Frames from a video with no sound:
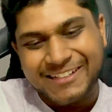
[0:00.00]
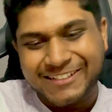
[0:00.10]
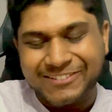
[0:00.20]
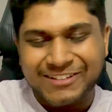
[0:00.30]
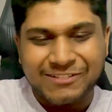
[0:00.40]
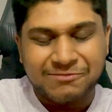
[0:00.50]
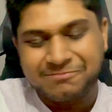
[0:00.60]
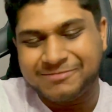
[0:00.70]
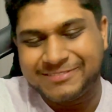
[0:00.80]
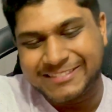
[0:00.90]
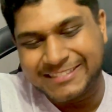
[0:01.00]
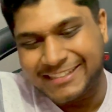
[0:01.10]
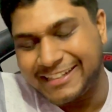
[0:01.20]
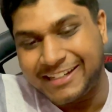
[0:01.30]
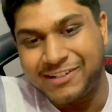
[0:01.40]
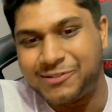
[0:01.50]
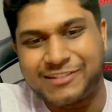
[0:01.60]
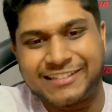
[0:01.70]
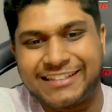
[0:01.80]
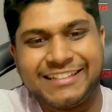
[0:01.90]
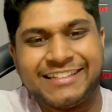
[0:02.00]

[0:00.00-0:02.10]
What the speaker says: Well, yeah, I don't know what to say.